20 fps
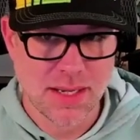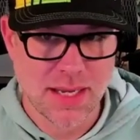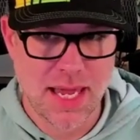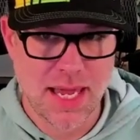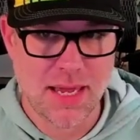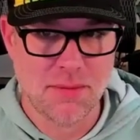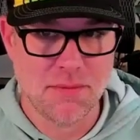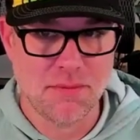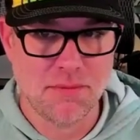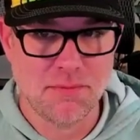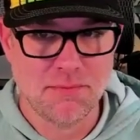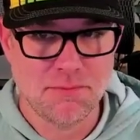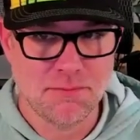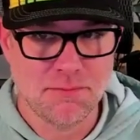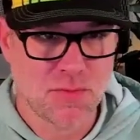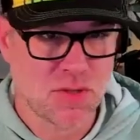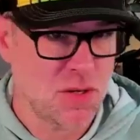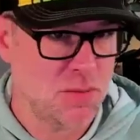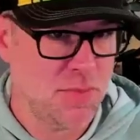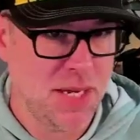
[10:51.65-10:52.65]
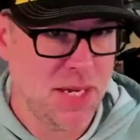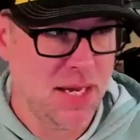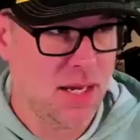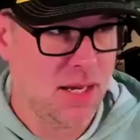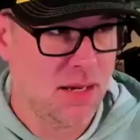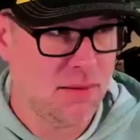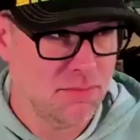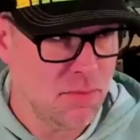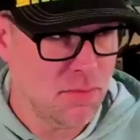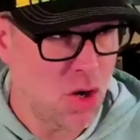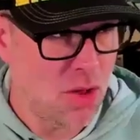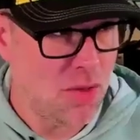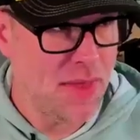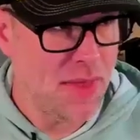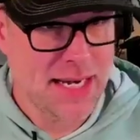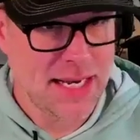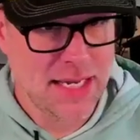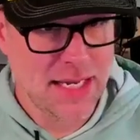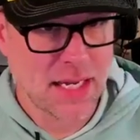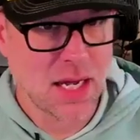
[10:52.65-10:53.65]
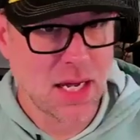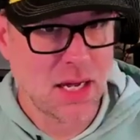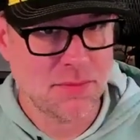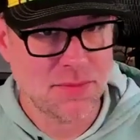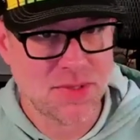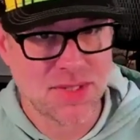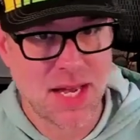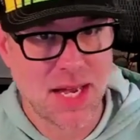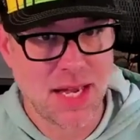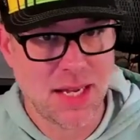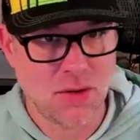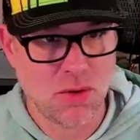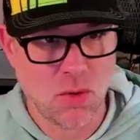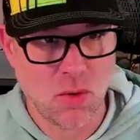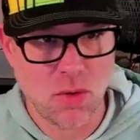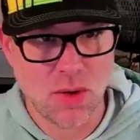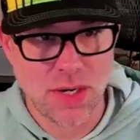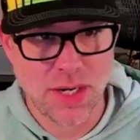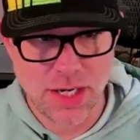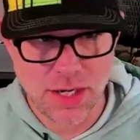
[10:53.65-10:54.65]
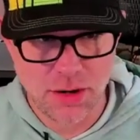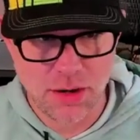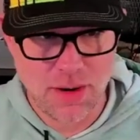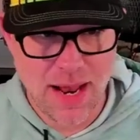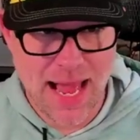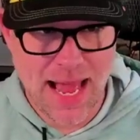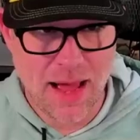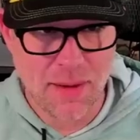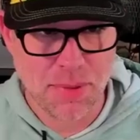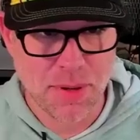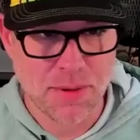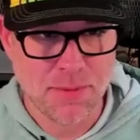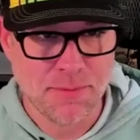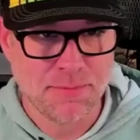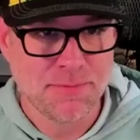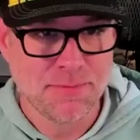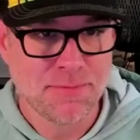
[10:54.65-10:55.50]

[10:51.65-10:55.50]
came to be on that ecom site or in your app.